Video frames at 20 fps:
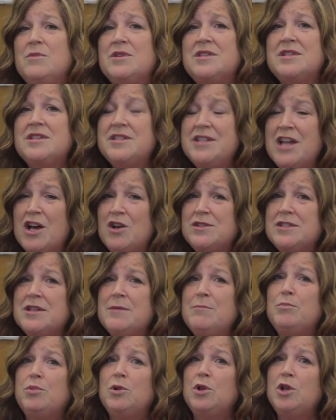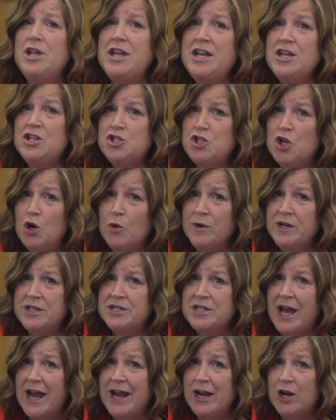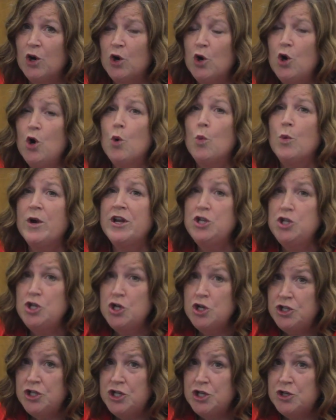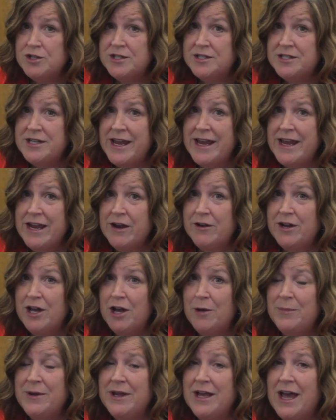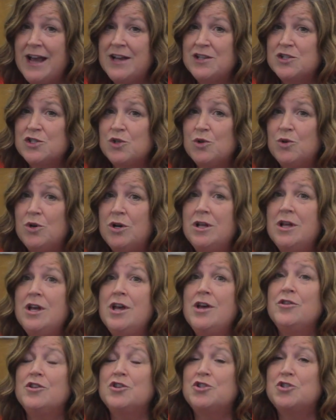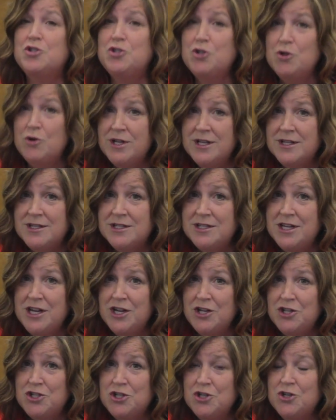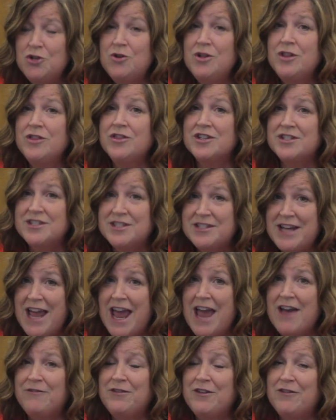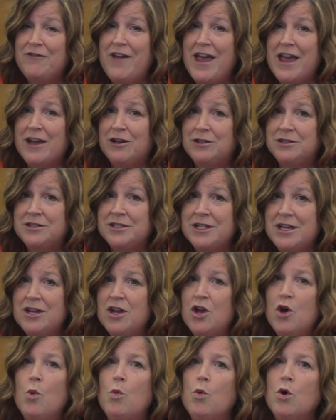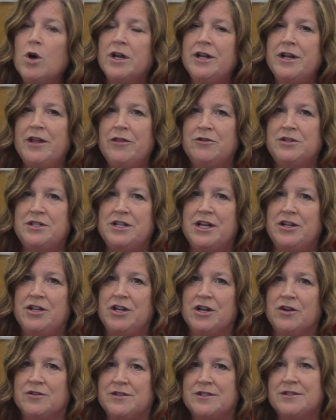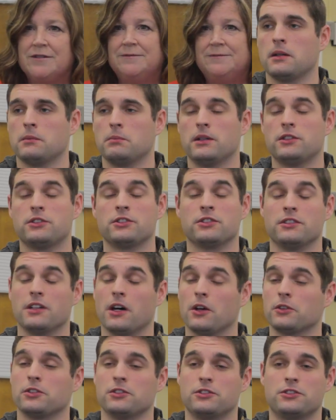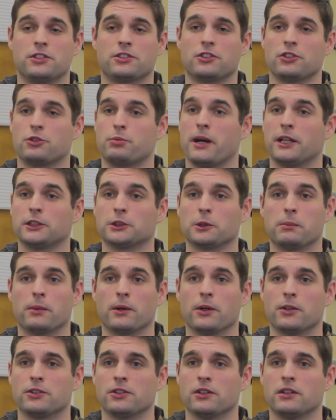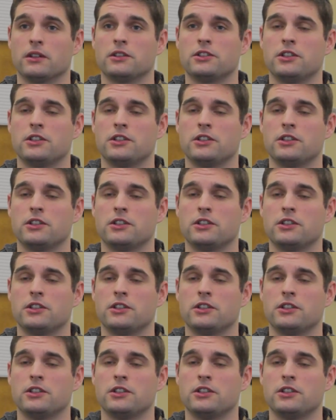Mrs. Nelson, please don't retire. We need you to stay here at LP High School. The students need you, the staff, the faculty. Work another 10 years. Mrs. Nelson's just a special person.